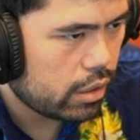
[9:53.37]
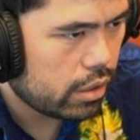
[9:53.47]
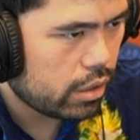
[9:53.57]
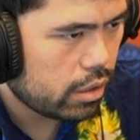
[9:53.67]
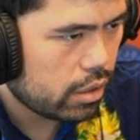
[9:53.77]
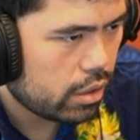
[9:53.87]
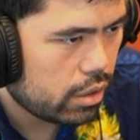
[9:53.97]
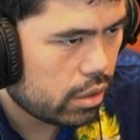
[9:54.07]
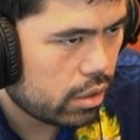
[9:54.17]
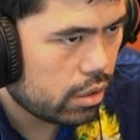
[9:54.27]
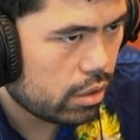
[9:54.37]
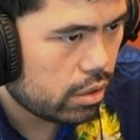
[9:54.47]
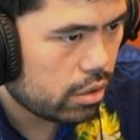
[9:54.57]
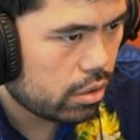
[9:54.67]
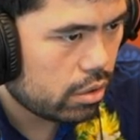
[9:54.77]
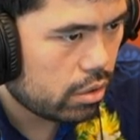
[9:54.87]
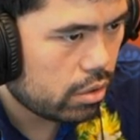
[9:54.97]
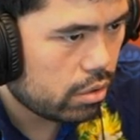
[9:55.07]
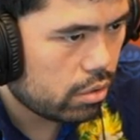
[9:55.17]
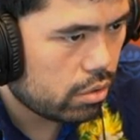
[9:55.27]

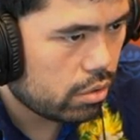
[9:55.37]
Nothing is said.